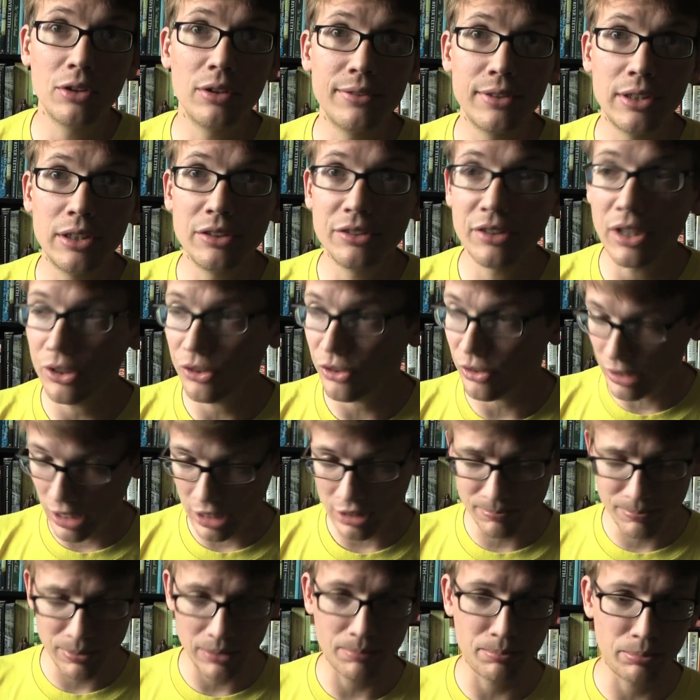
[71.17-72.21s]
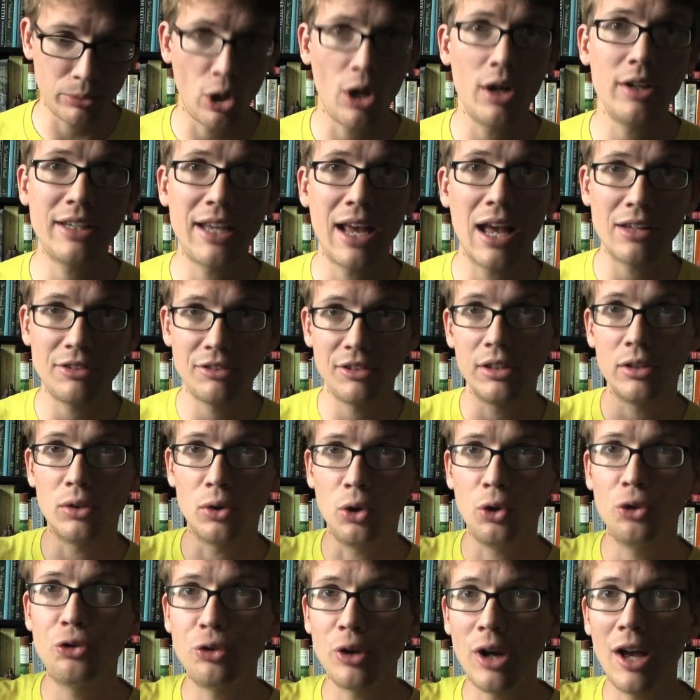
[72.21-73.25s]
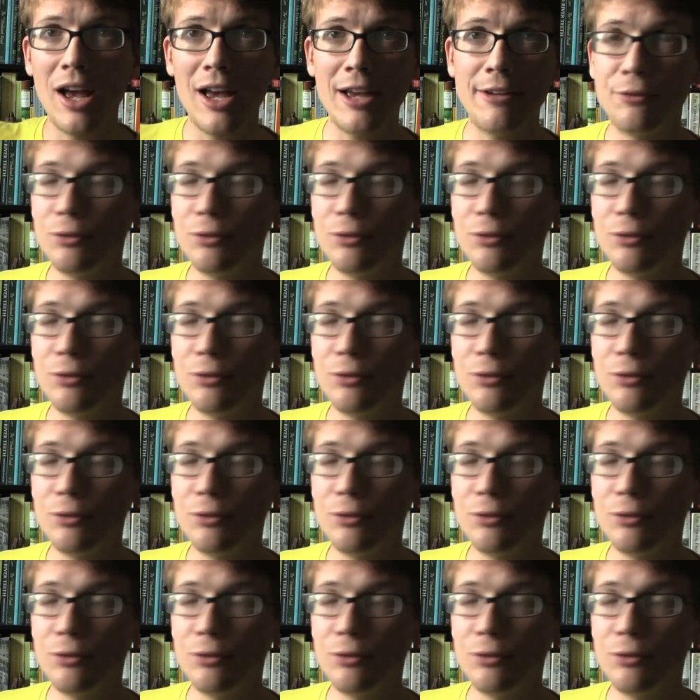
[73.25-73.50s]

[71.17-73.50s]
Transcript: civilization has been broadcasting ultra-high